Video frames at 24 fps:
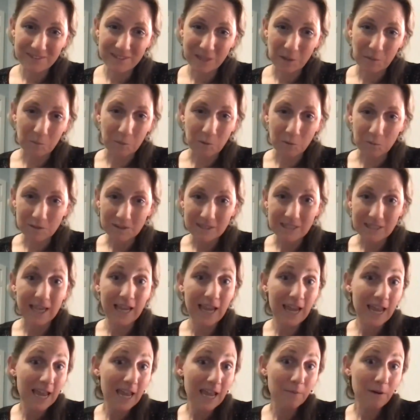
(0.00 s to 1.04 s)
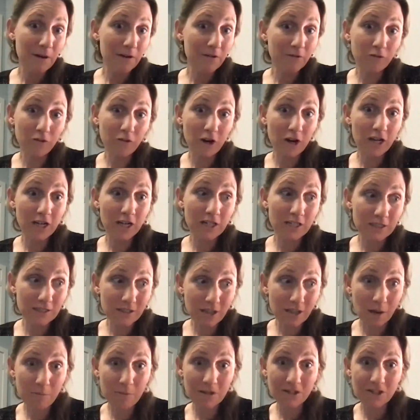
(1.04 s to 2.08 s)
someone would say, "Hey, my friend is
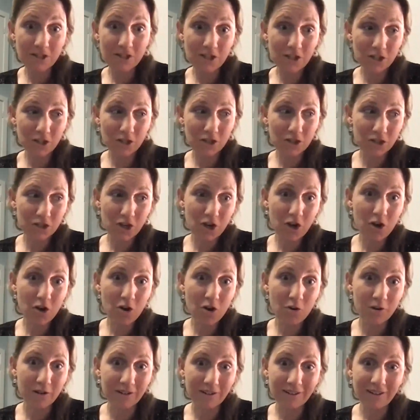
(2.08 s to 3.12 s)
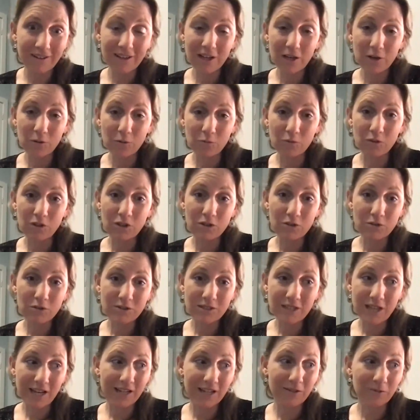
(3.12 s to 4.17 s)
coming to your show, and will you
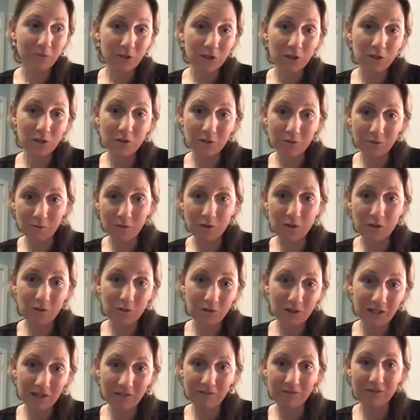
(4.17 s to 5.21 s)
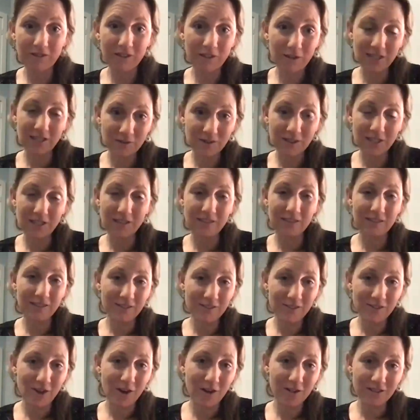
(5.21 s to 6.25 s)
give, send
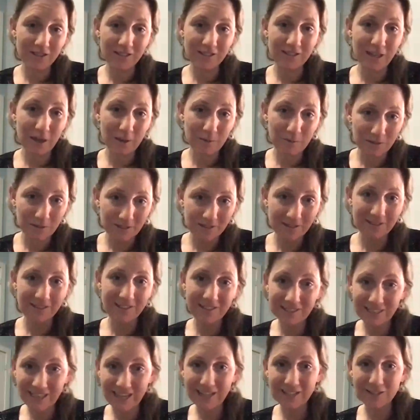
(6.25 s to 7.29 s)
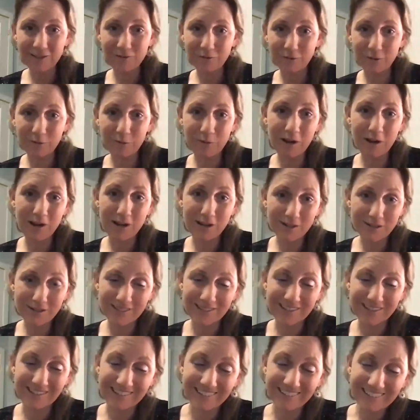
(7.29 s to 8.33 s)
this song to them and say it's from us?"
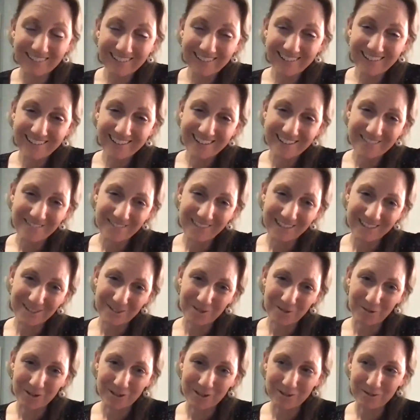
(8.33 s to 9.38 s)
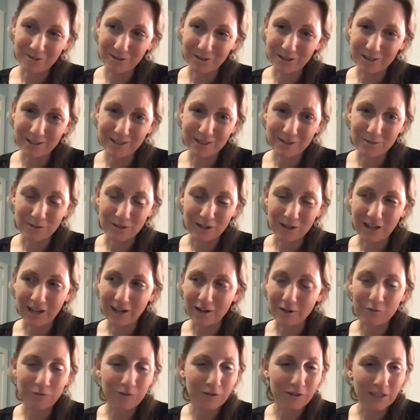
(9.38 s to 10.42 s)
And that's always really sweet. I
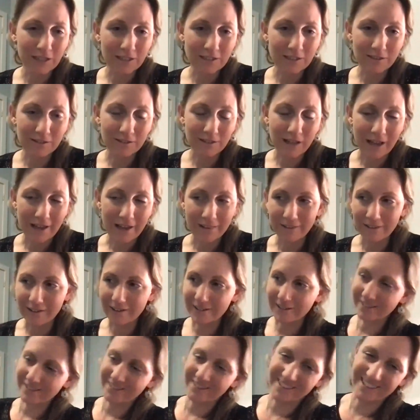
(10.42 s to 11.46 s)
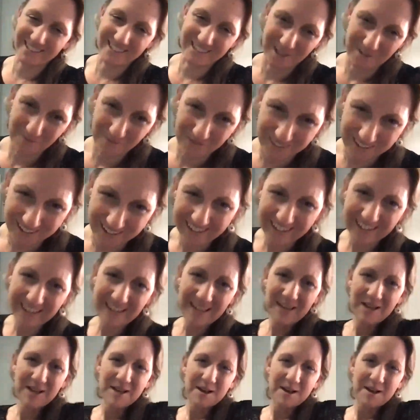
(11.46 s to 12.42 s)
kind of feel like Delilah or something.